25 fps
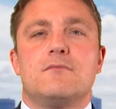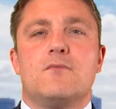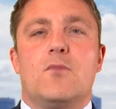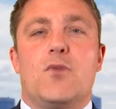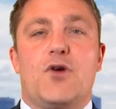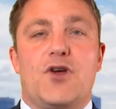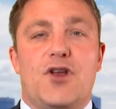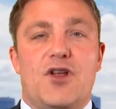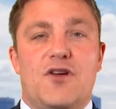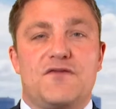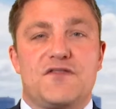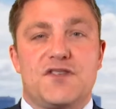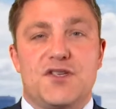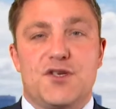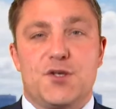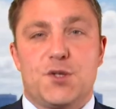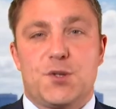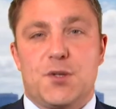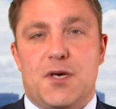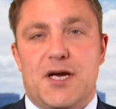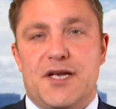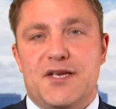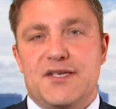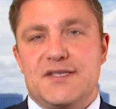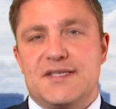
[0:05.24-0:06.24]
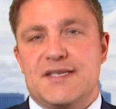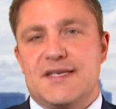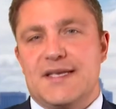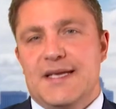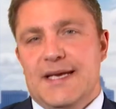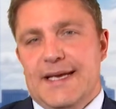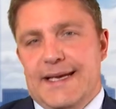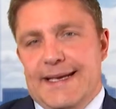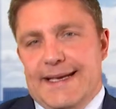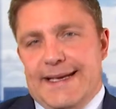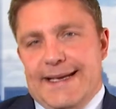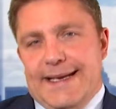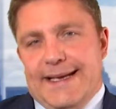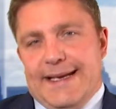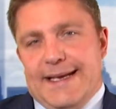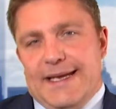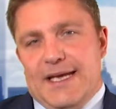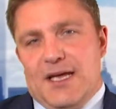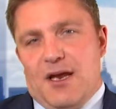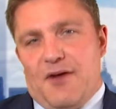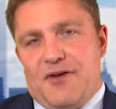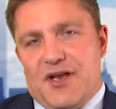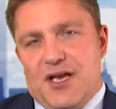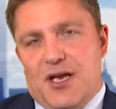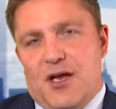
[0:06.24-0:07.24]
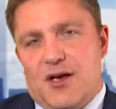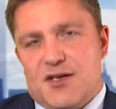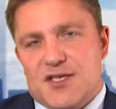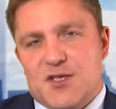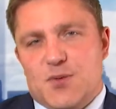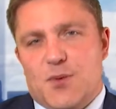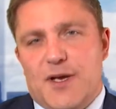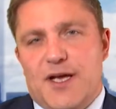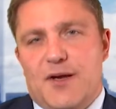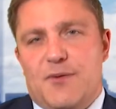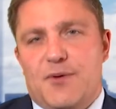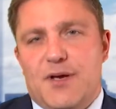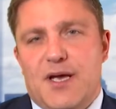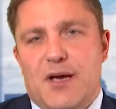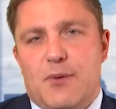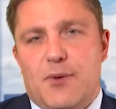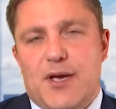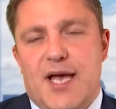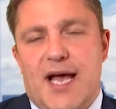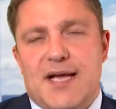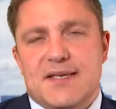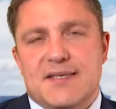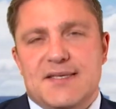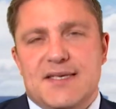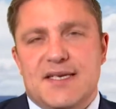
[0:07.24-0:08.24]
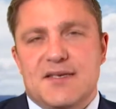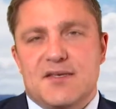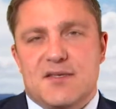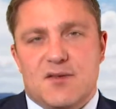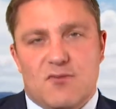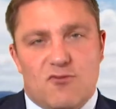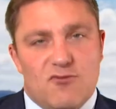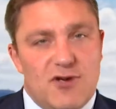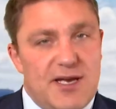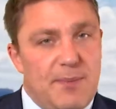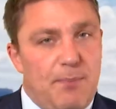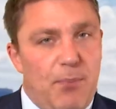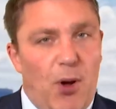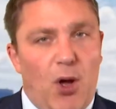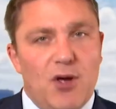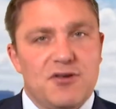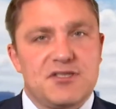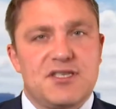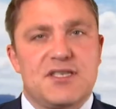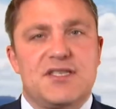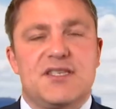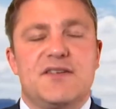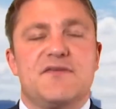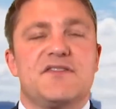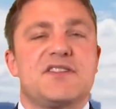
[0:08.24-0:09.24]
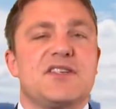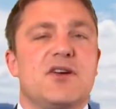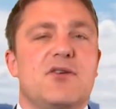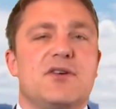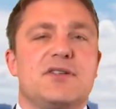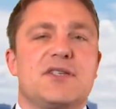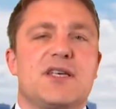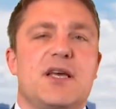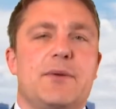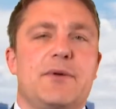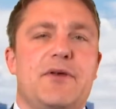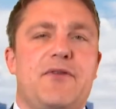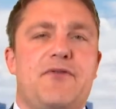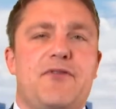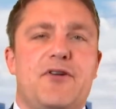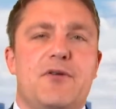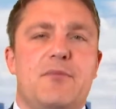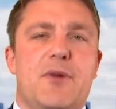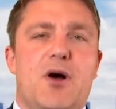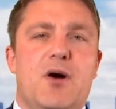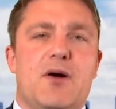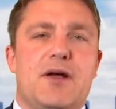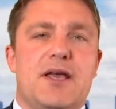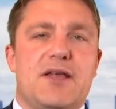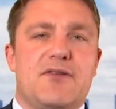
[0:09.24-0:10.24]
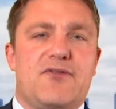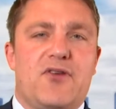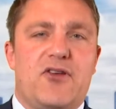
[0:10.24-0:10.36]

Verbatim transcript: good afternoon, traders. And yeah, I think last week we, we had seen some really positive signs coming through markets.